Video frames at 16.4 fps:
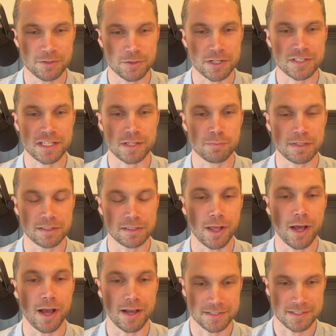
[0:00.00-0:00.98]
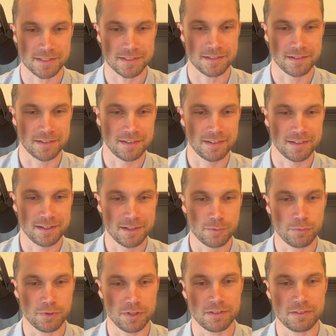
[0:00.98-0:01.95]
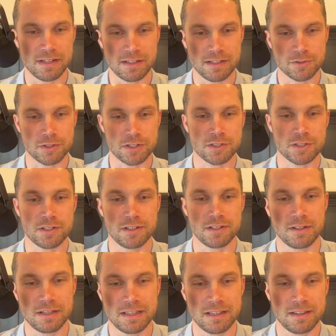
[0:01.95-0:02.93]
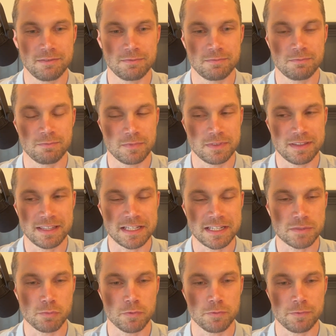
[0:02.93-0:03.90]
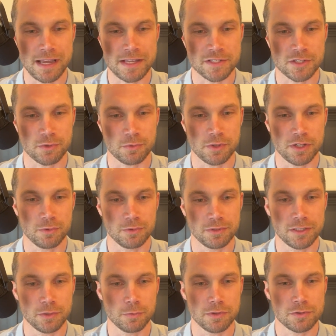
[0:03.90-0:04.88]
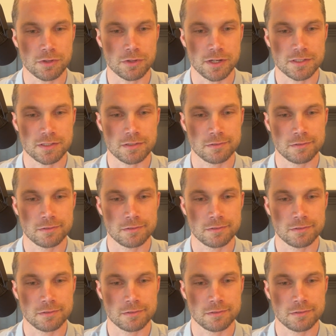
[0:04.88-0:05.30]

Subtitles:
Trust can be lost, but trust should. Things move faster when you lead with trust.